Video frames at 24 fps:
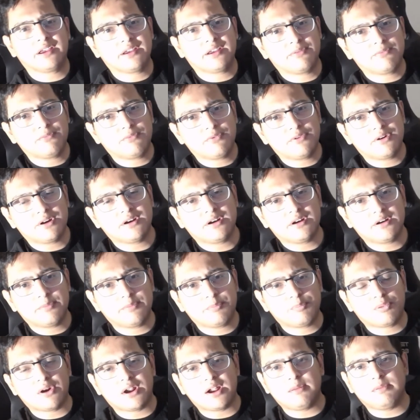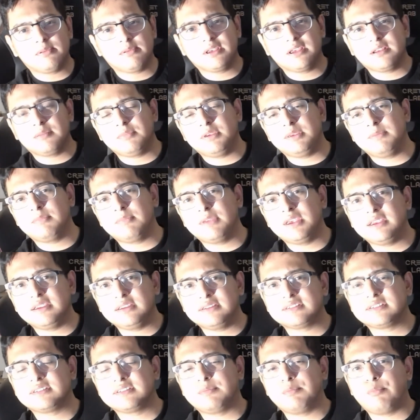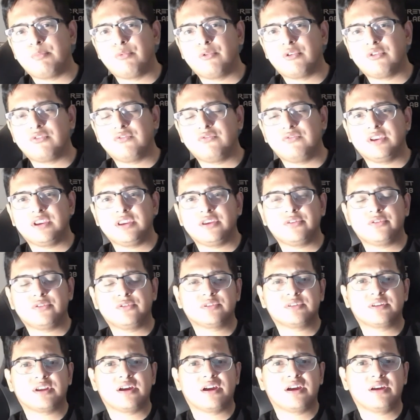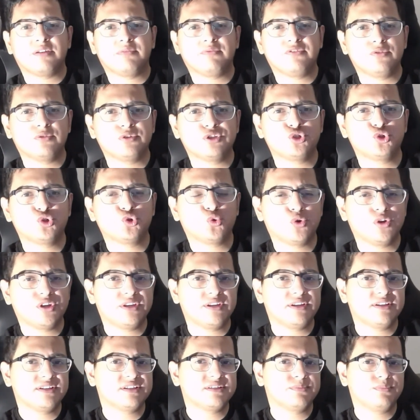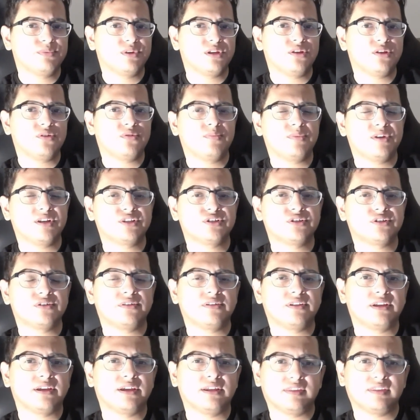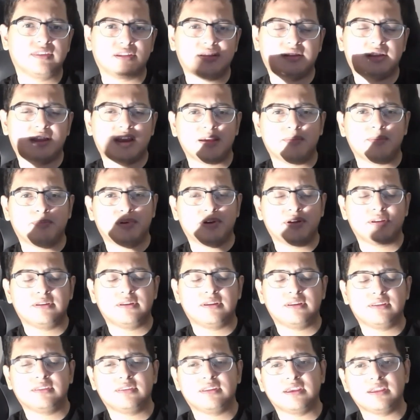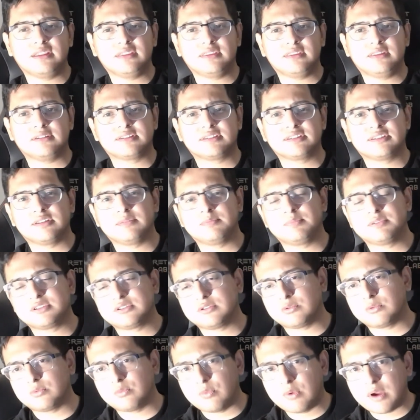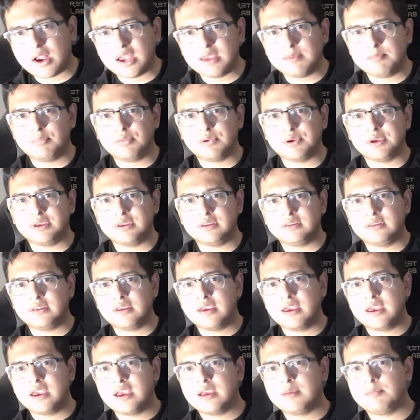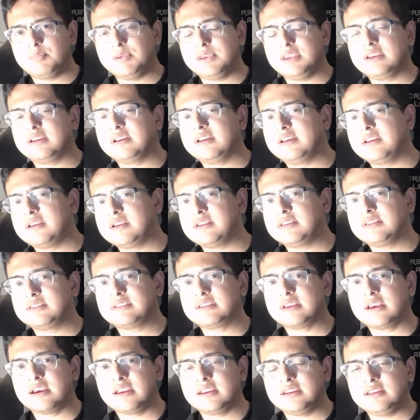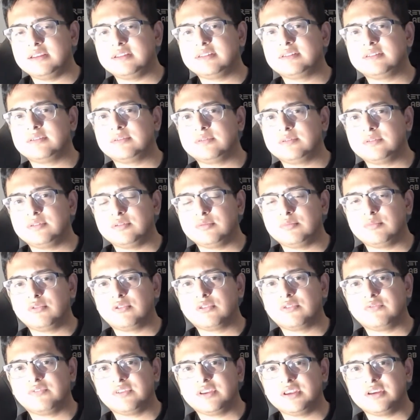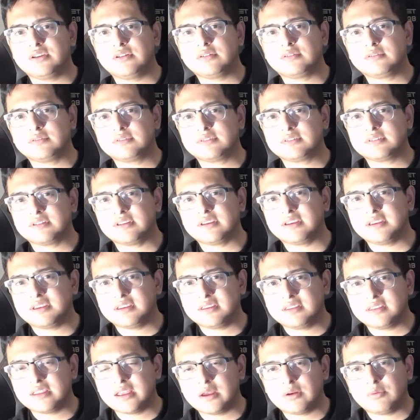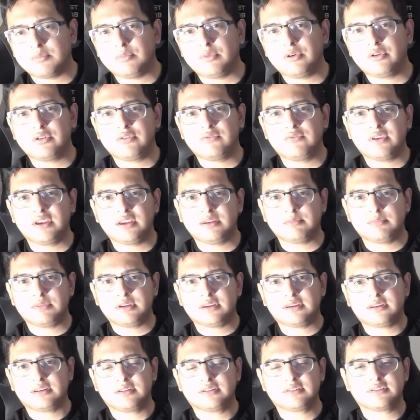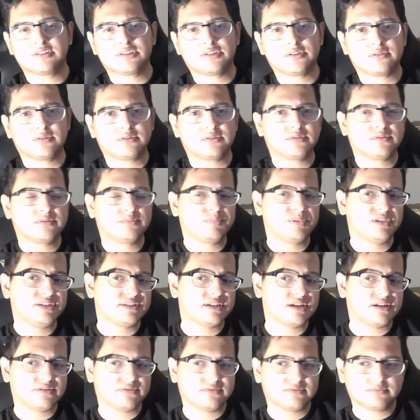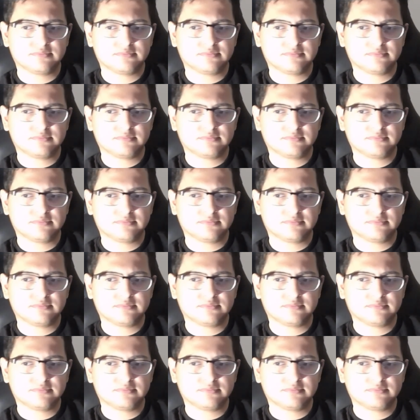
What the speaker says: we're probably gonna be making some more videos. If you enjoyed this video, make sure to hit the like button and hit the subscribe button, because I need to do more videos and that'll motivate me. So peace out.